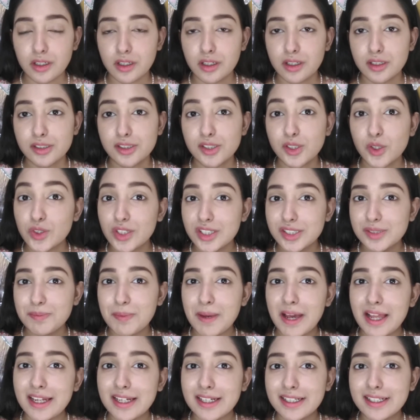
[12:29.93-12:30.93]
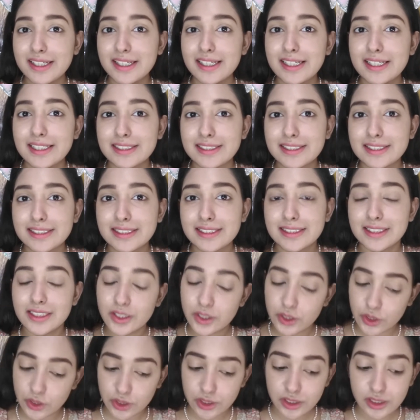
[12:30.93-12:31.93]
So this palette is
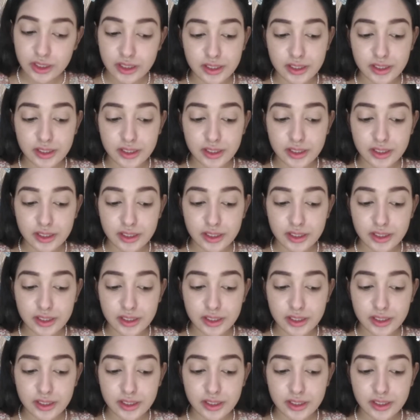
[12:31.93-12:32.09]
good.